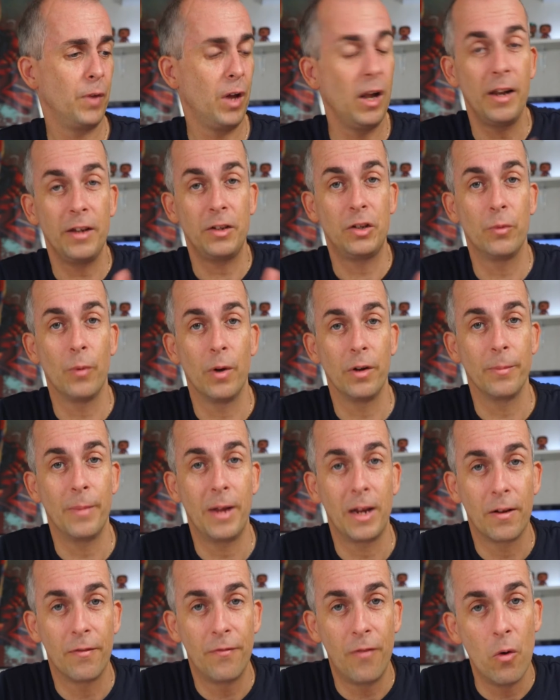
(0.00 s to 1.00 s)
Unless you want to
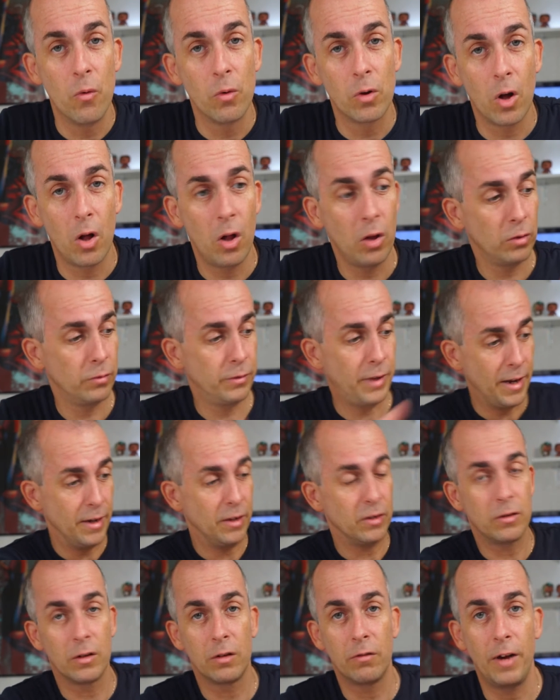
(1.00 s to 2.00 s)
make a phone call,
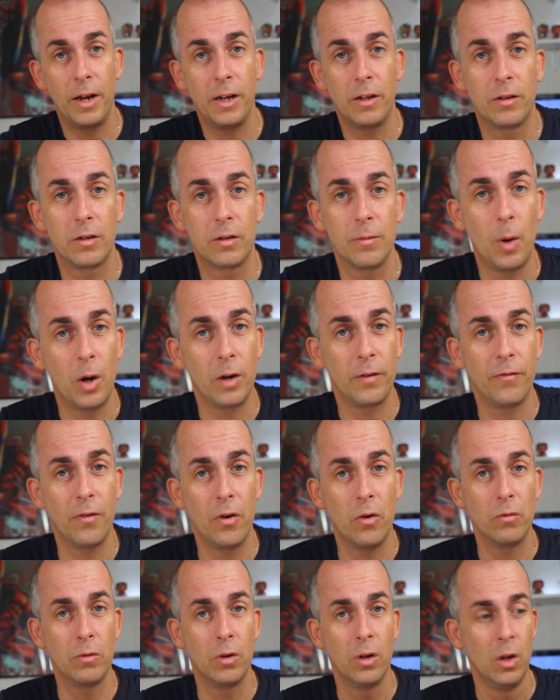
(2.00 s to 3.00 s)
then it's a great
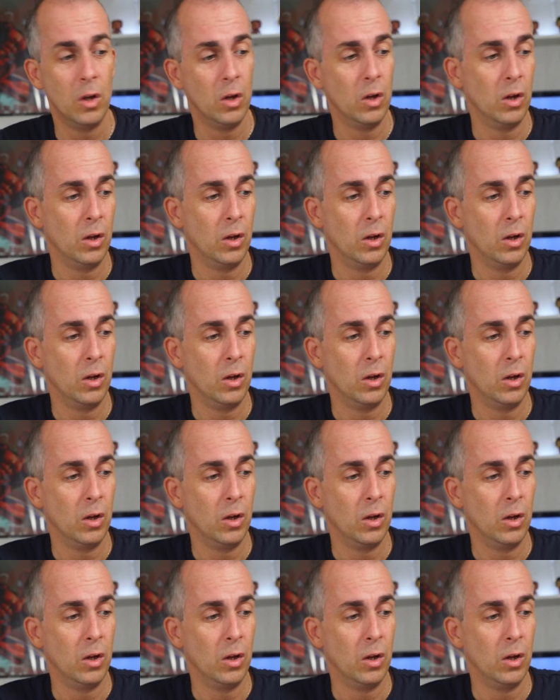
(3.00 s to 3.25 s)
smartphone,